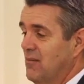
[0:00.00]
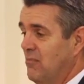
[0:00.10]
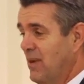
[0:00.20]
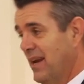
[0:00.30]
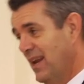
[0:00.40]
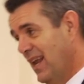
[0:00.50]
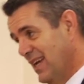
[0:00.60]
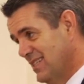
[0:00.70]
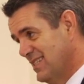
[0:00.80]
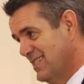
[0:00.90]
But
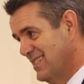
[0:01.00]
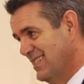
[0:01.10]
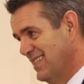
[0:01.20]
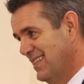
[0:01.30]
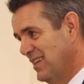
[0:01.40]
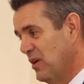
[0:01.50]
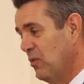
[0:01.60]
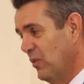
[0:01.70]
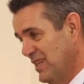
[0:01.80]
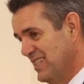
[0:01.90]
alas,
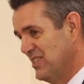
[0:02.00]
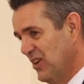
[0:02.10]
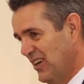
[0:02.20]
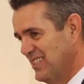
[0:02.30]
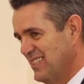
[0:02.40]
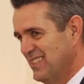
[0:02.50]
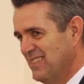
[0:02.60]
we did not.